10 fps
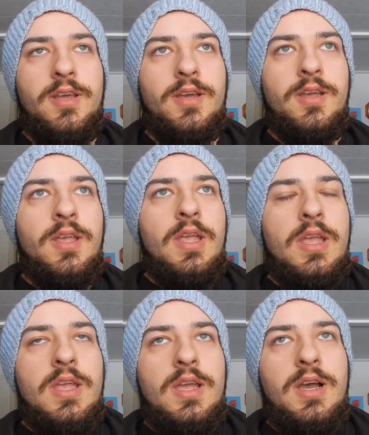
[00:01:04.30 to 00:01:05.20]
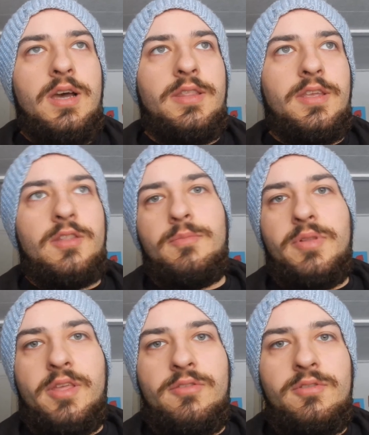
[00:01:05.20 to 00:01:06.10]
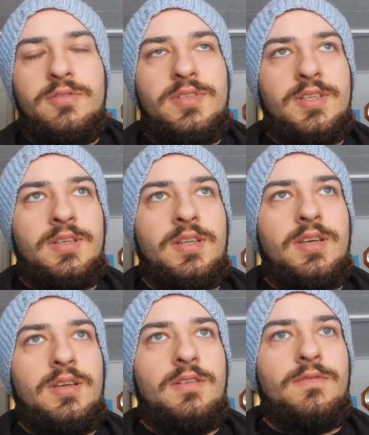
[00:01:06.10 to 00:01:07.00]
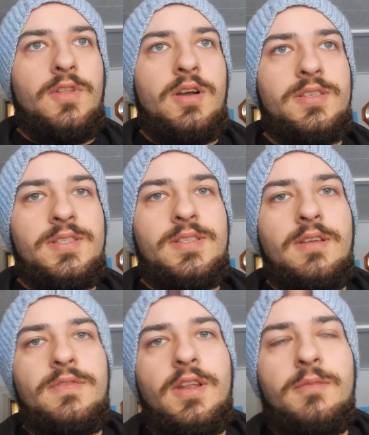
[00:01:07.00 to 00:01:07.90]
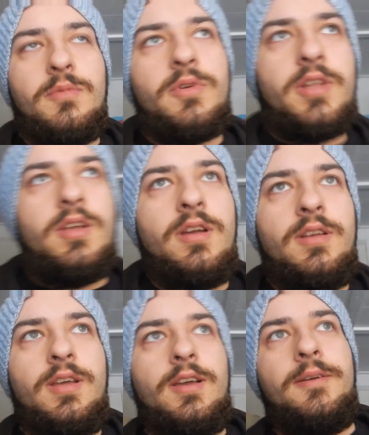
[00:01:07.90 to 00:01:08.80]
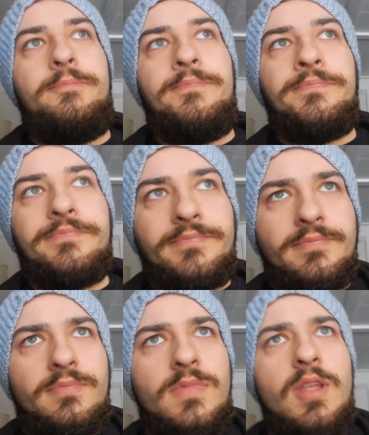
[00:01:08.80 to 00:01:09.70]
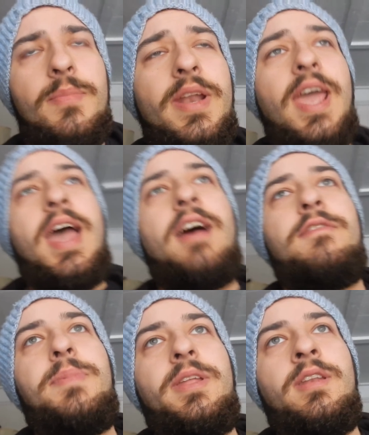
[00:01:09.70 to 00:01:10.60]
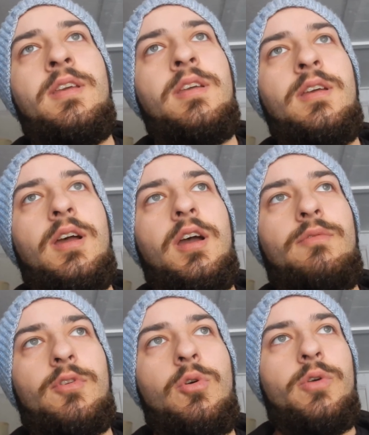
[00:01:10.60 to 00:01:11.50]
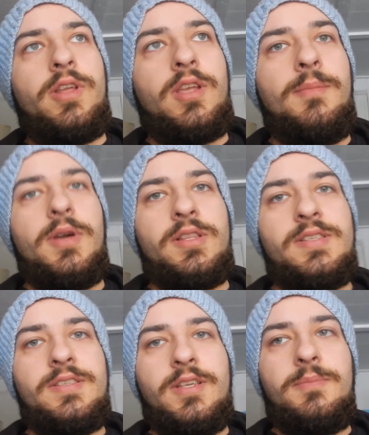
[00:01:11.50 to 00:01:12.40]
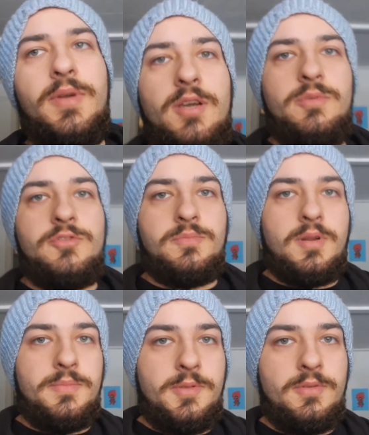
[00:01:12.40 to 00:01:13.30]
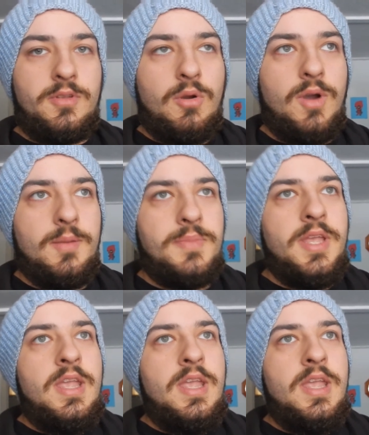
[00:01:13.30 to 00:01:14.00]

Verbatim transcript: uh, uh, the other playthroughs and uh, vlogs and stuff that I've been working on. Um, but I have been uh, recording Among the Sleep, uh, which will probably go up